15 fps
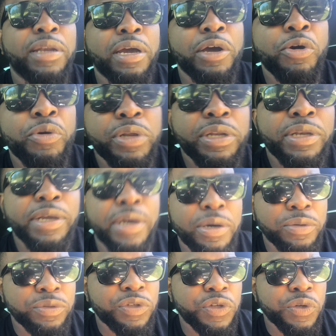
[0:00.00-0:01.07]
narrowed it
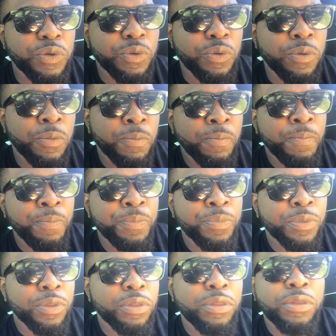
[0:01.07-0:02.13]
down to
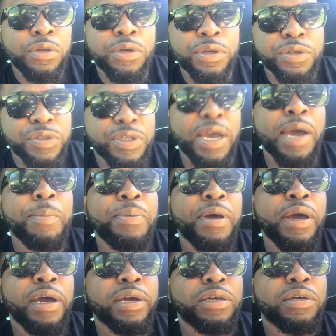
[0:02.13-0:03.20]
the Scat
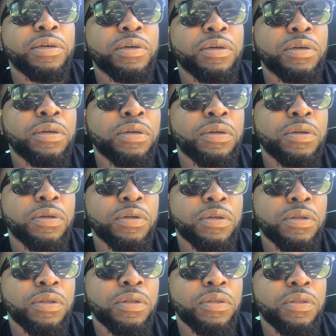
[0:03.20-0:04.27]
Pack,
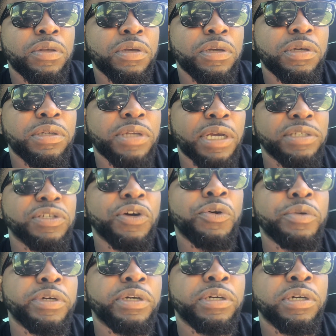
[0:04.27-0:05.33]
the
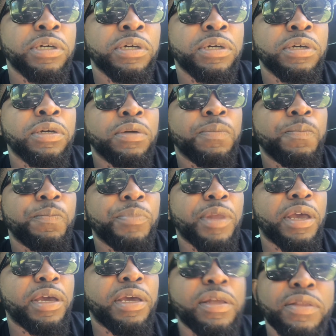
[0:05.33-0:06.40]
Daytona,
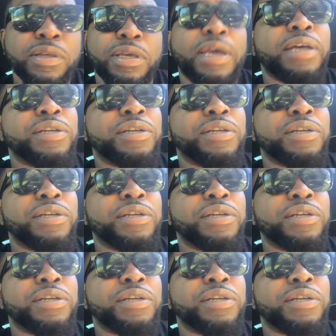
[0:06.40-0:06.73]
and the